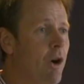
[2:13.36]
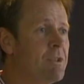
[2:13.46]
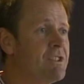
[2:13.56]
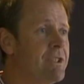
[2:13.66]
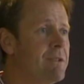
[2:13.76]

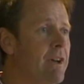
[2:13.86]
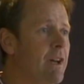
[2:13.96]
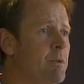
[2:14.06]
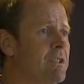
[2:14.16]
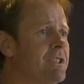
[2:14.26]
Obviously, the
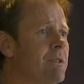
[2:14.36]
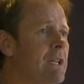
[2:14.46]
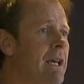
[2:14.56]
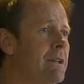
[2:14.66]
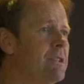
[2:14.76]
availability of
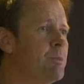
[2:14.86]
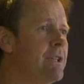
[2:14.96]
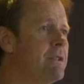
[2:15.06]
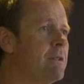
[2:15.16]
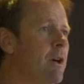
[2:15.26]
land has been